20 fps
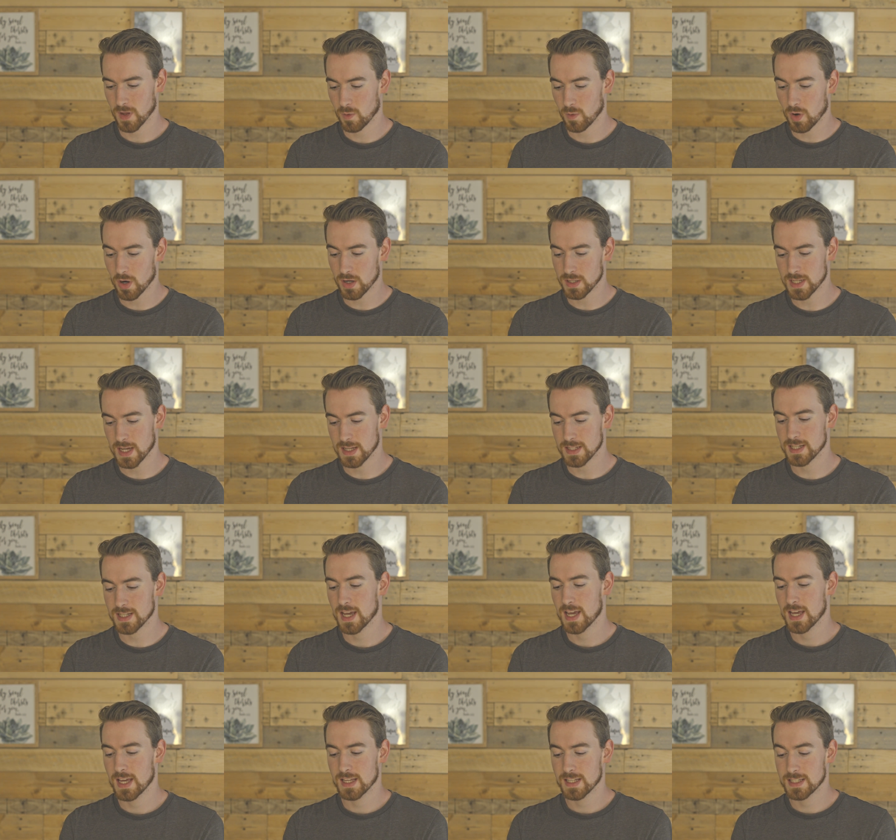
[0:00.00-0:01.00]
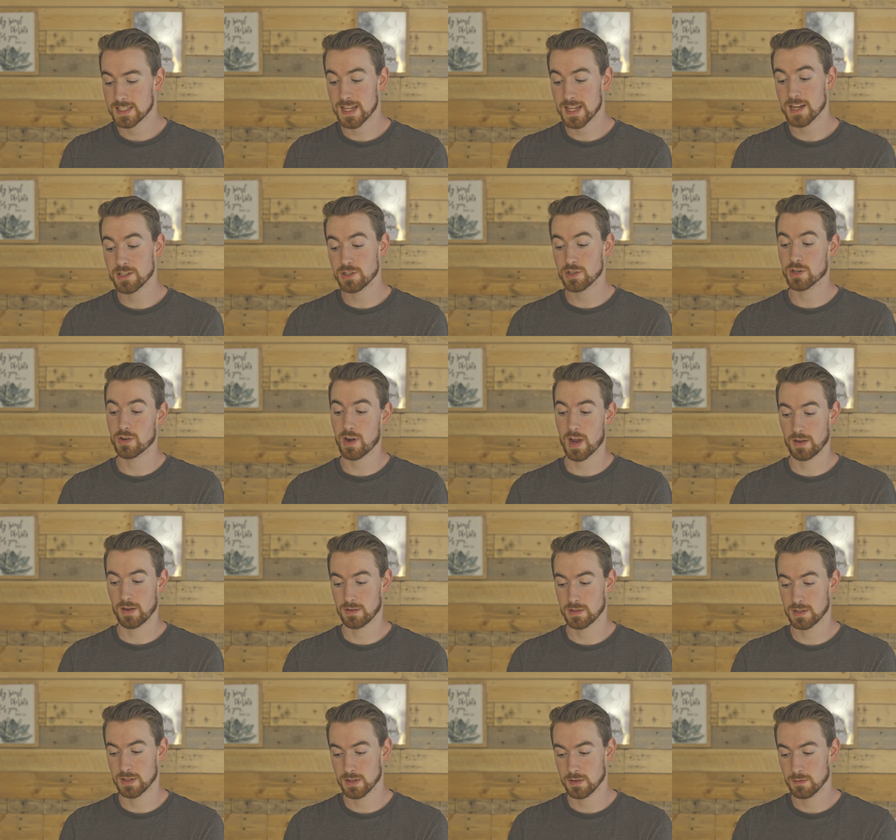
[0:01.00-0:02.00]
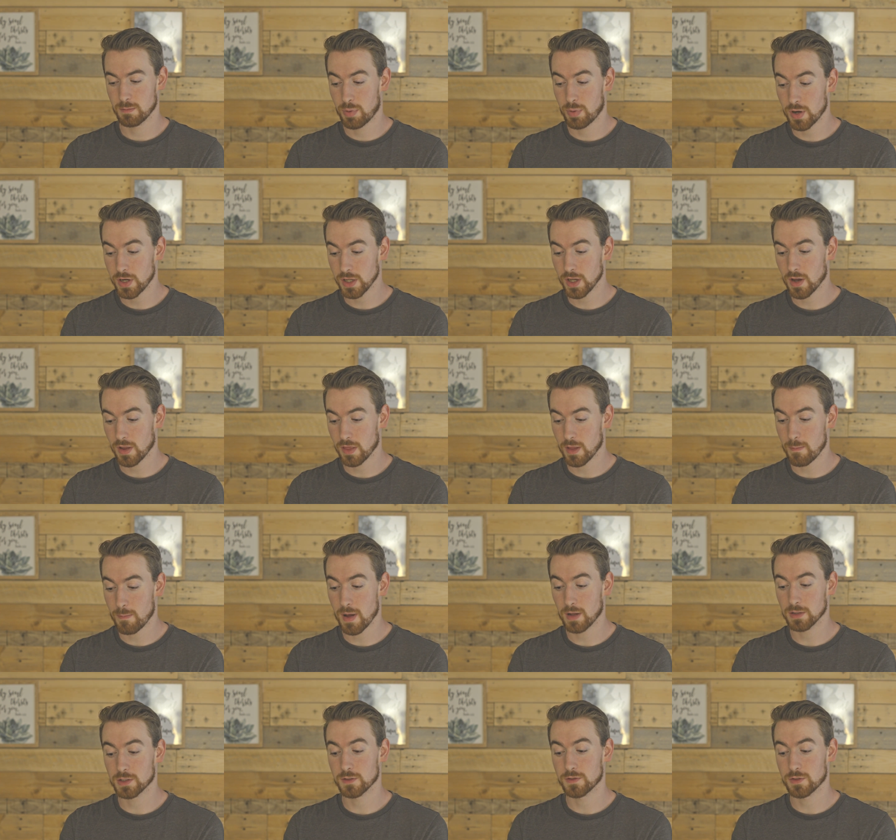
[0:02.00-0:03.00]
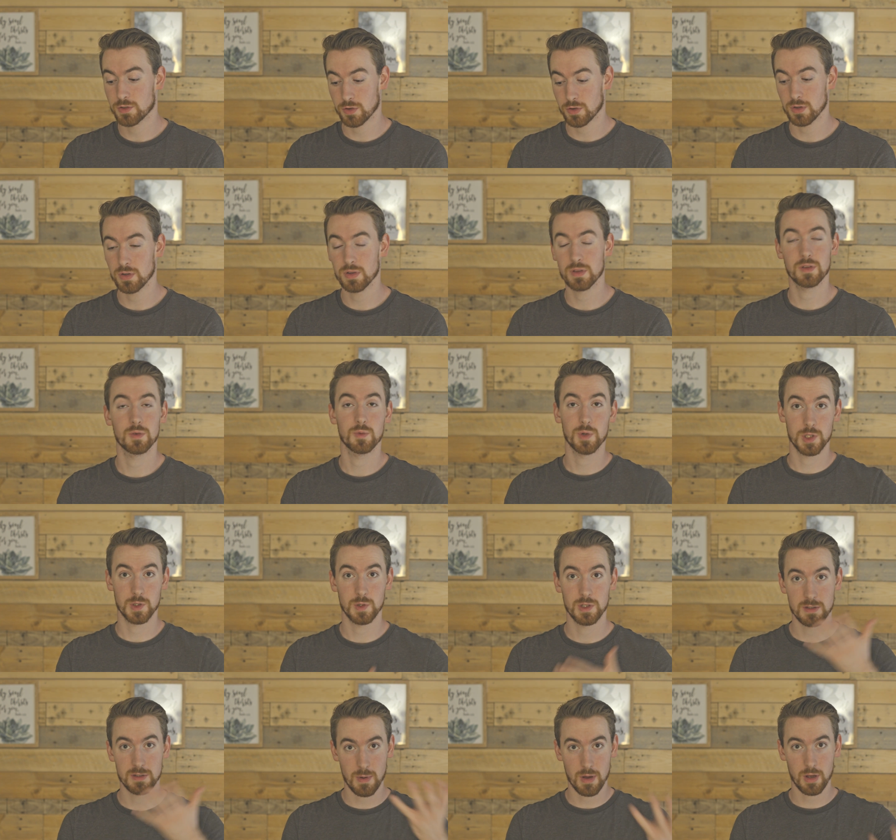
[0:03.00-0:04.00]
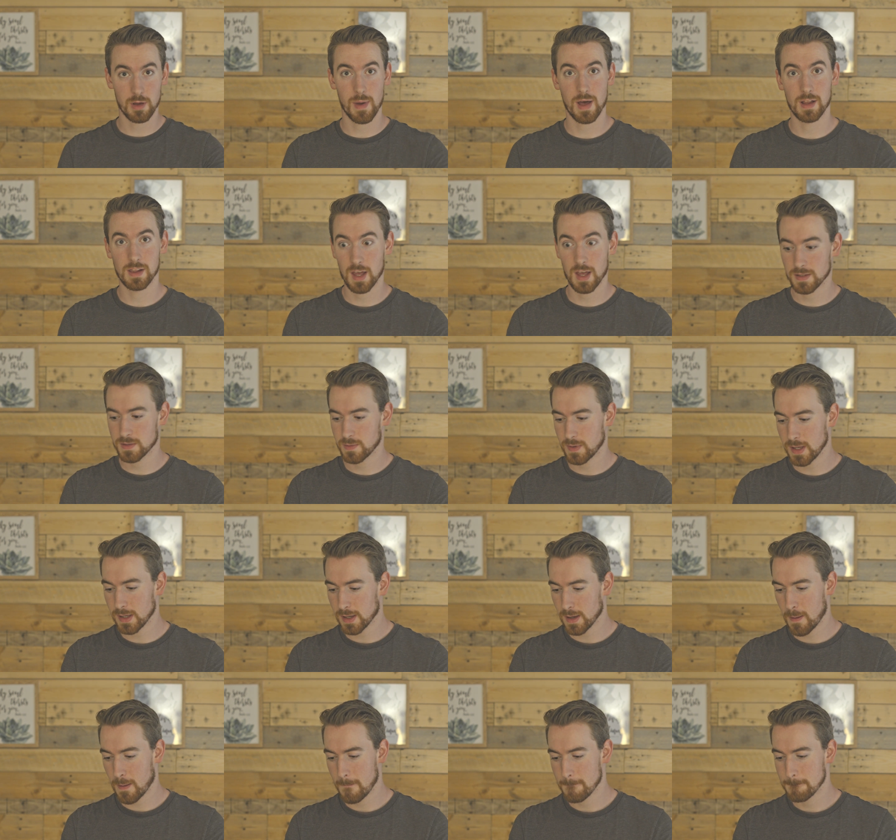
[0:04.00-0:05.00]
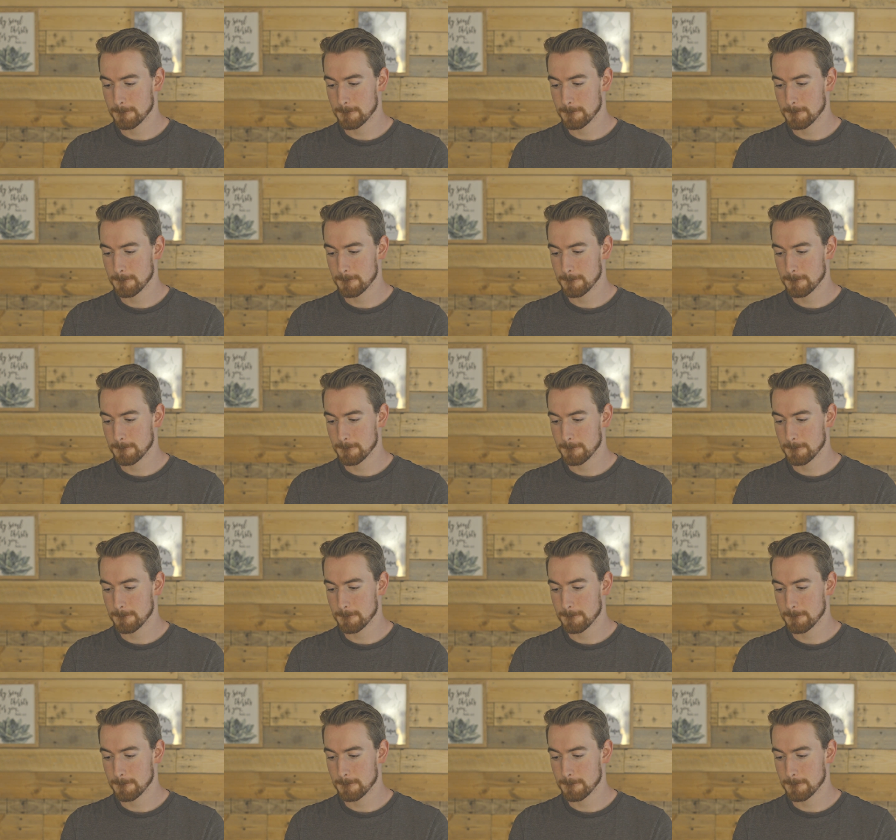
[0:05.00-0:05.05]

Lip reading: where it says, "Stand your ground, putting on the belt of truth," which we spoke about last week,